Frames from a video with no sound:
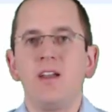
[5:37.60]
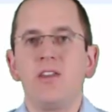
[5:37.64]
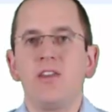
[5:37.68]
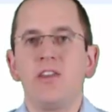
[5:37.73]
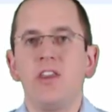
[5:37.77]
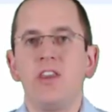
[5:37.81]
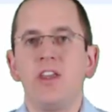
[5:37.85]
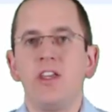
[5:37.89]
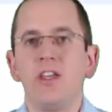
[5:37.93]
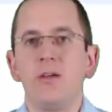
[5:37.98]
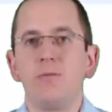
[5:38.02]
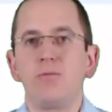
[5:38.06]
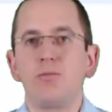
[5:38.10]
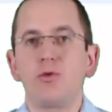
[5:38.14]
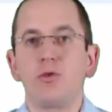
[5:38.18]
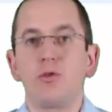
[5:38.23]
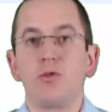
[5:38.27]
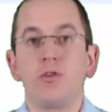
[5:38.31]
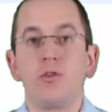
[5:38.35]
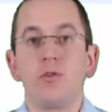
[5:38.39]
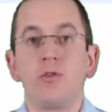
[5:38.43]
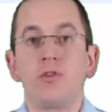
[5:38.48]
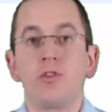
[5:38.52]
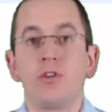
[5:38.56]
The
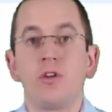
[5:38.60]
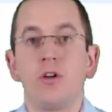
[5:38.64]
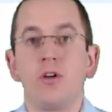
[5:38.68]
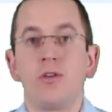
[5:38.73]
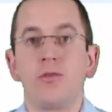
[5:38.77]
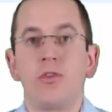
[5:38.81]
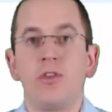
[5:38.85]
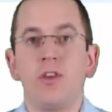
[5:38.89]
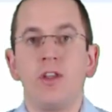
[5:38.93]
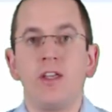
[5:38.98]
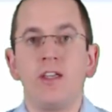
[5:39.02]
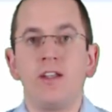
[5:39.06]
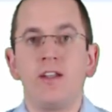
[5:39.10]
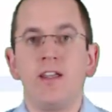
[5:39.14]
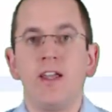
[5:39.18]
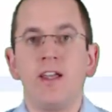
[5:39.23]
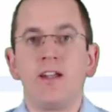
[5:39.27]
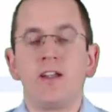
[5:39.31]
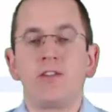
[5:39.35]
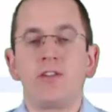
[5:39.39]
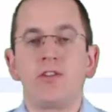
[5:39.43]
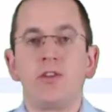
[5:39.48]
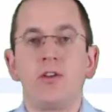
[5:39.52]
producer of the data